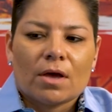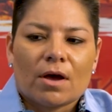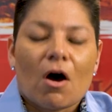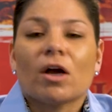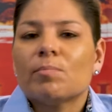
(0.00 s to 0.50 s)

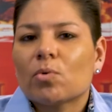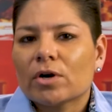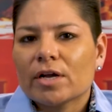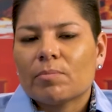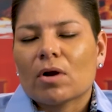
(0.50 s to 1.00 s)

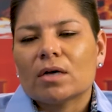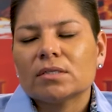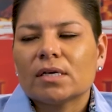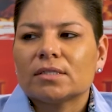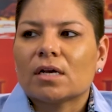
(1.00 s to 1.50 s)
onboarding
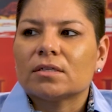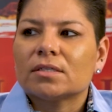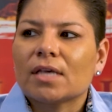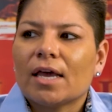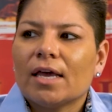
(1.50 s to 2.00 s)
process, I'll
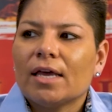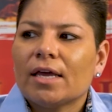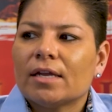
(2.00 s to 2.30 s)
say,